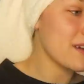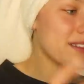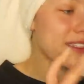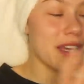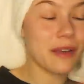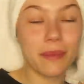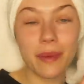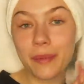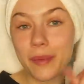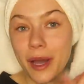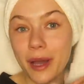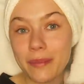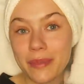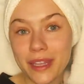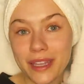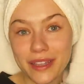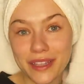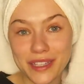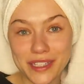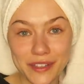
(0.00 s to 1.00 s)
I was telling my mom
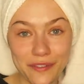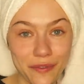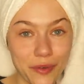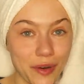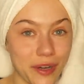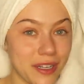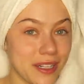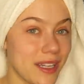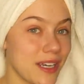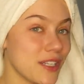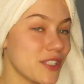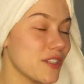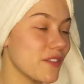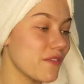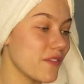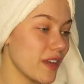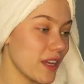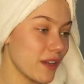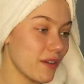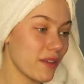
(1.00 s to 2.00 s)
that the Sephora
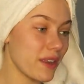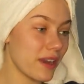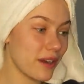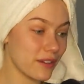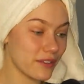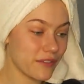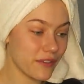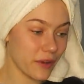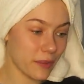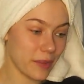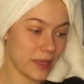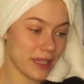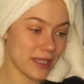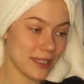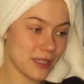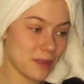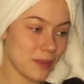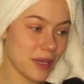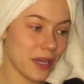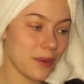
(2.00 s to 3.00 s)
Collection video that I was filming
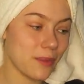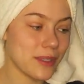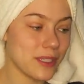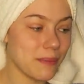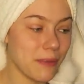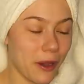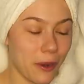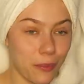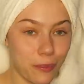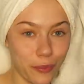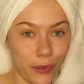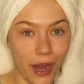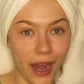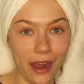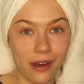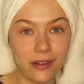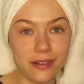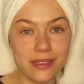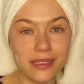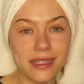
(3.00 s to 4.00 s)
this week was about
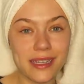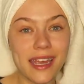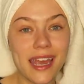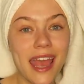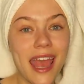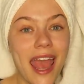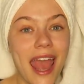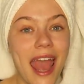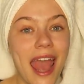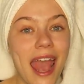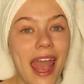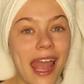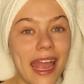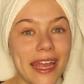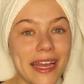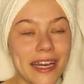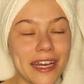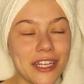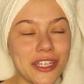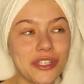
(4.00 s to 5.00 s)
brows.
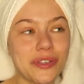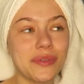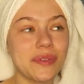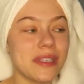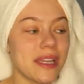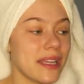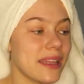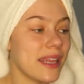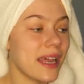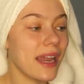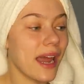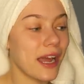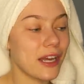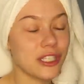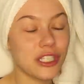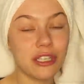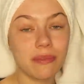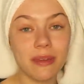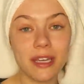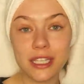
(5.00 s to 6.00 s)
And she was like, that
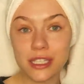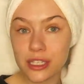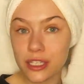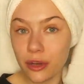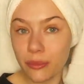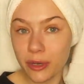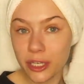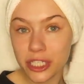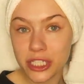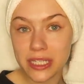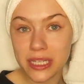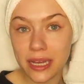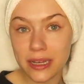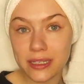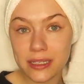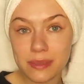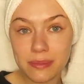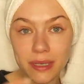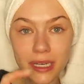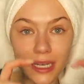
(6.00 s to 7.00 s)
actually makes so much
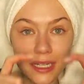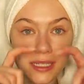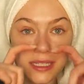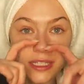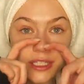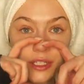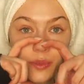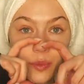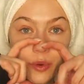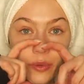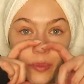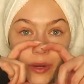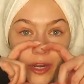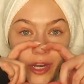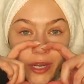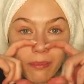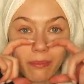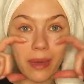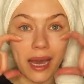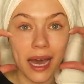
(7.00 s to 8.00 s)
sense because since we're
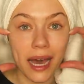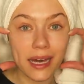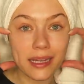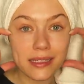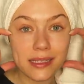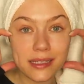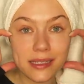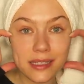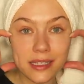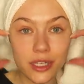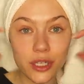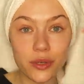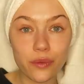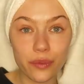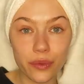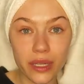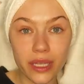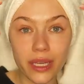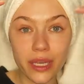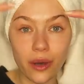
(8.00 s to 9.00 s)
wearing masks, you
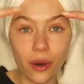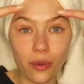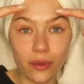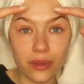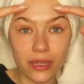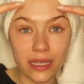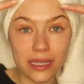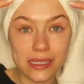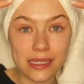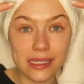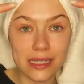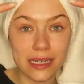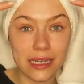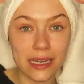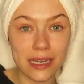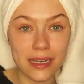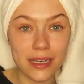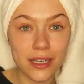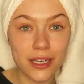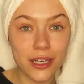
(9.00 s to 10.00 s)
really only
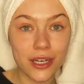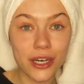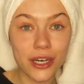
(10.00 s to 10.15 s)
see